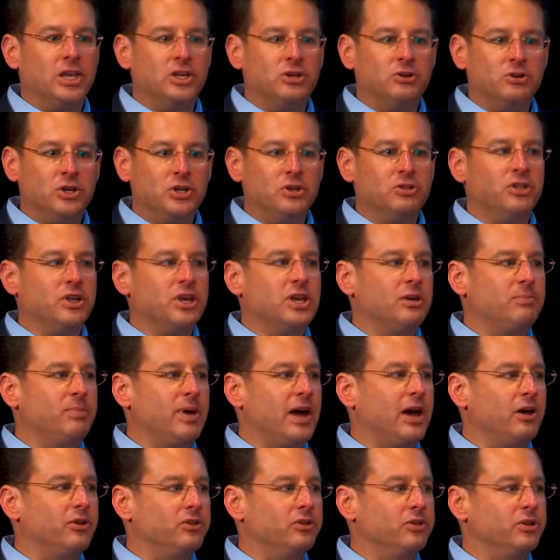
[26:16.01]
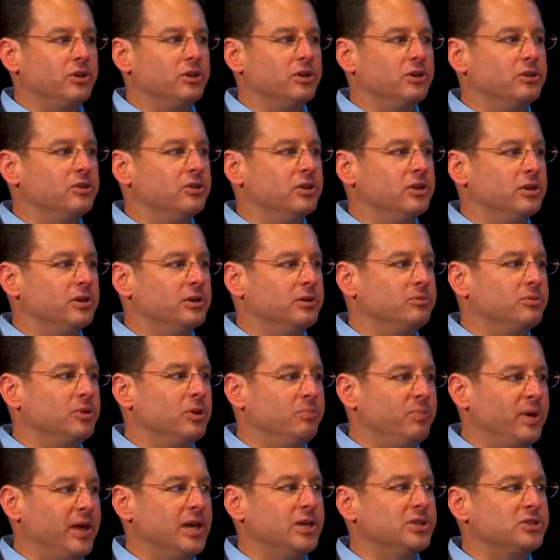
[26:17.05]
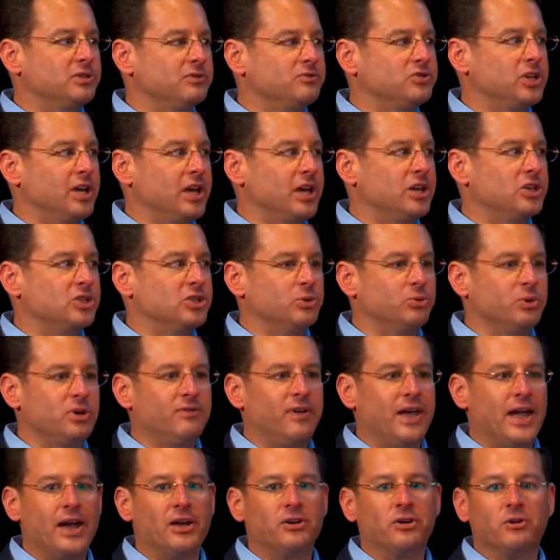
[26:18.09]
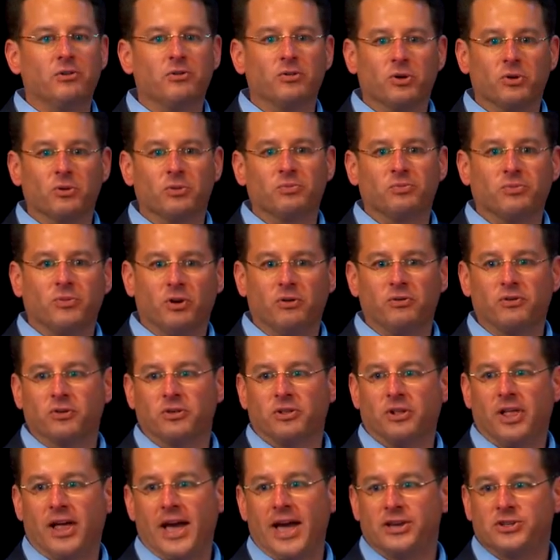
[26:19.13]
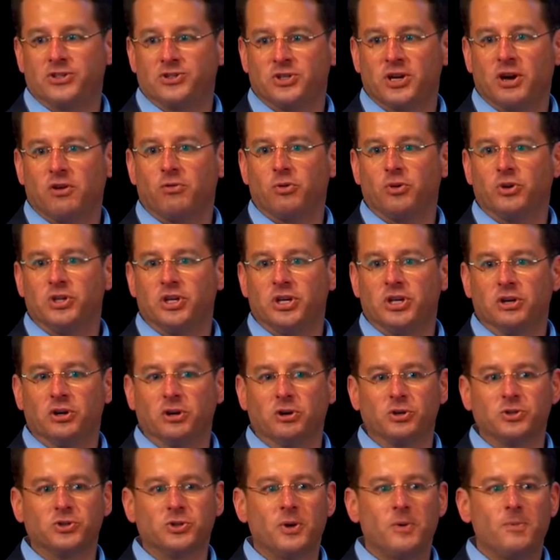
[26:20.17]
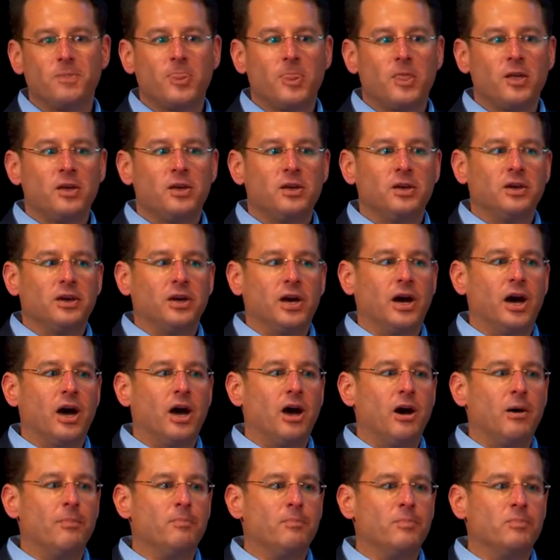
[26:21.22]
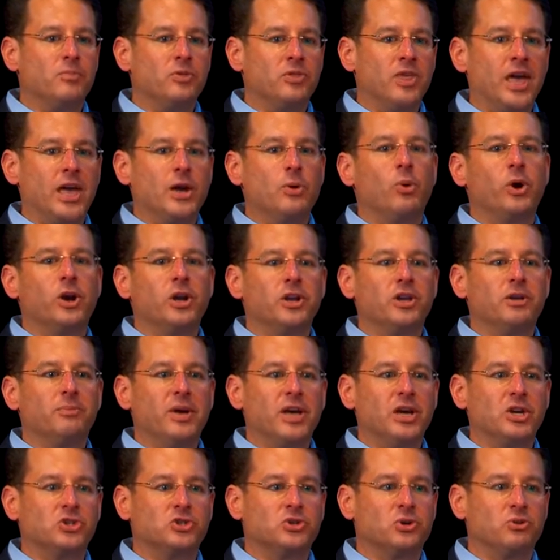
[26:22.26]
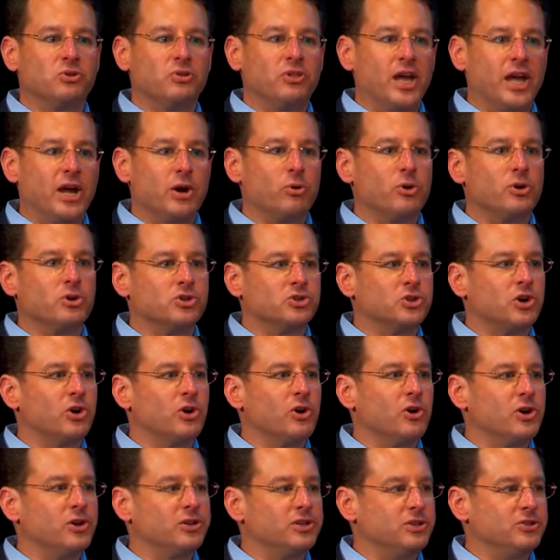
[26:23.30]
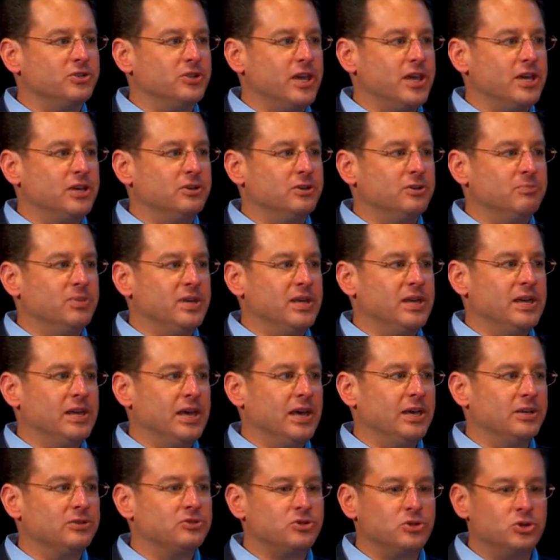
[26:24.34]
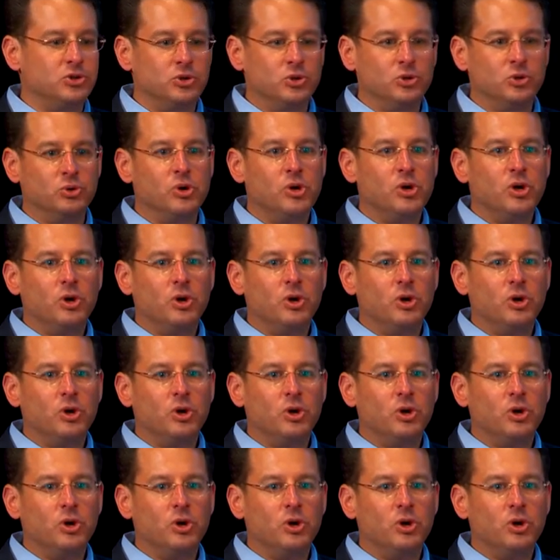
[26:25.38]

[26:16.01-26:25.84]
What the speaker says: you think about the pace of change that we've had over the last several years. They wanted to make sure they were as current as they could be as to